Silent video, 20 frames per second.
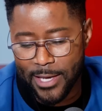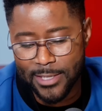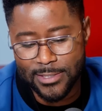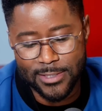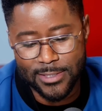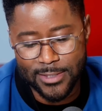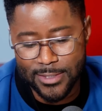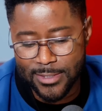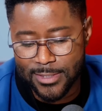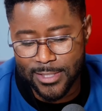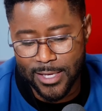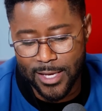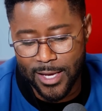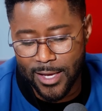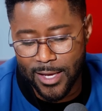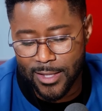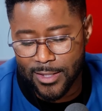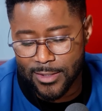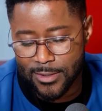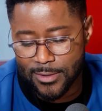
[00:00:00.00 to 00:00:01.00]
basically
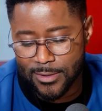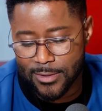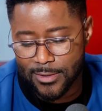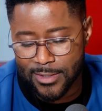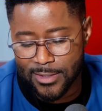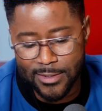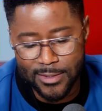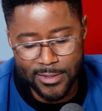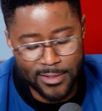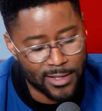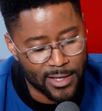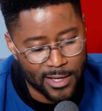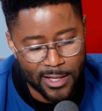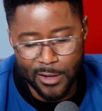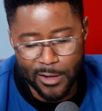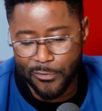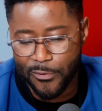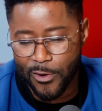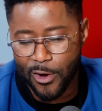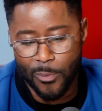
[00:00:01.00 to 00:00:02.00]
said, the
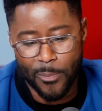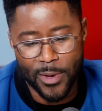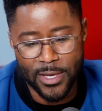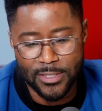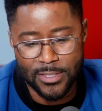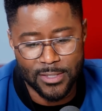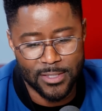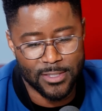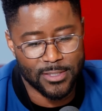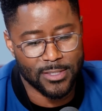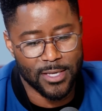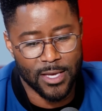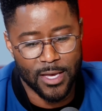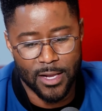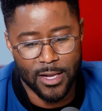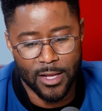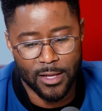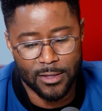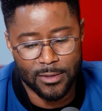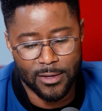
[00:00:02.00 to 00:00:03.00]
NFL basically
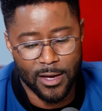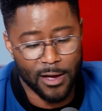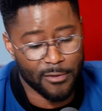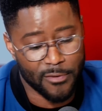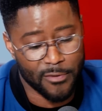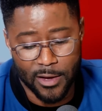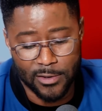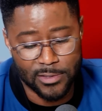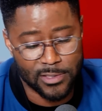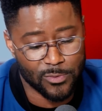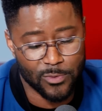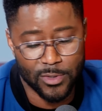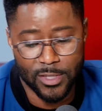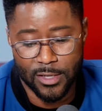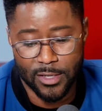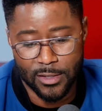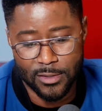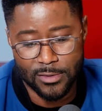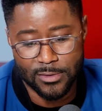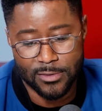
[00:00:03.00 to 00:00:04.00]
said, I found
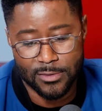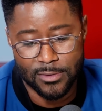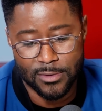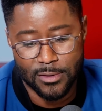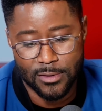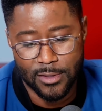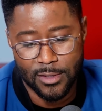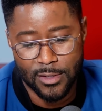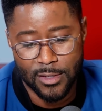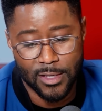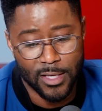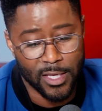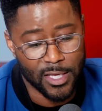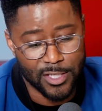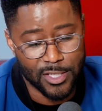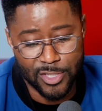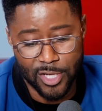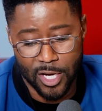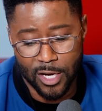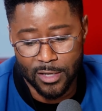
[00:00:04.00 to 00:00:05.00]
someone else.
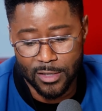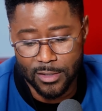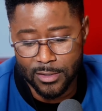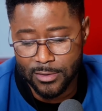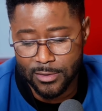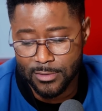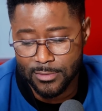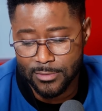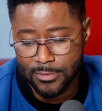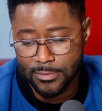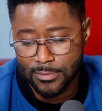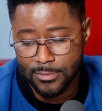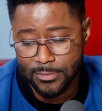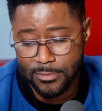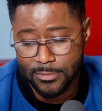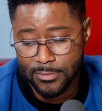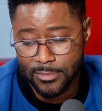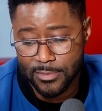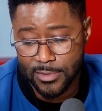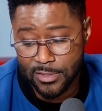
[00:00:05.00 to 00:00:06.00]
He's younger.
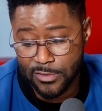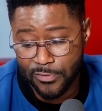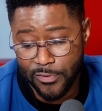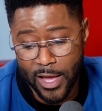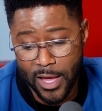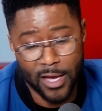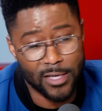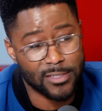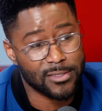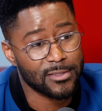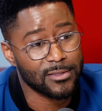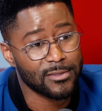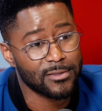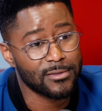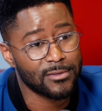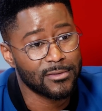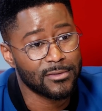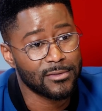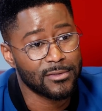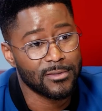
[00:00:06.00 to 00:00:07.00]
He's faster.
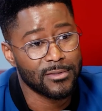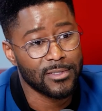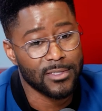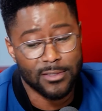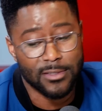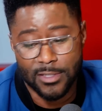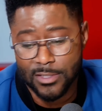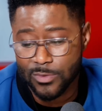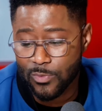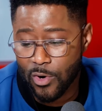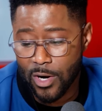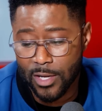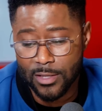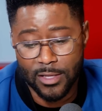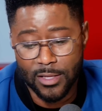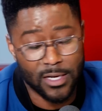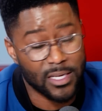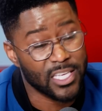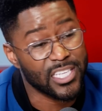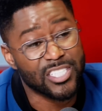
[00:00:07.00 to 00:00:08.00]
He's more
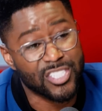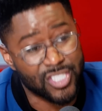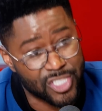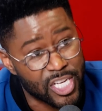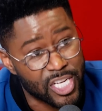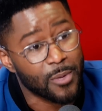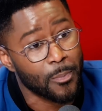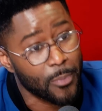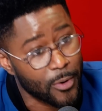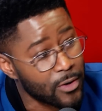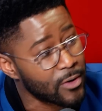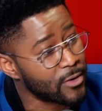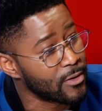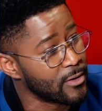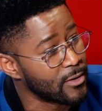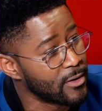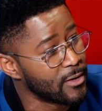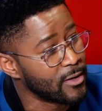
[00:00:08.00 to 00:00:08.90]
athletic. He's cheaper.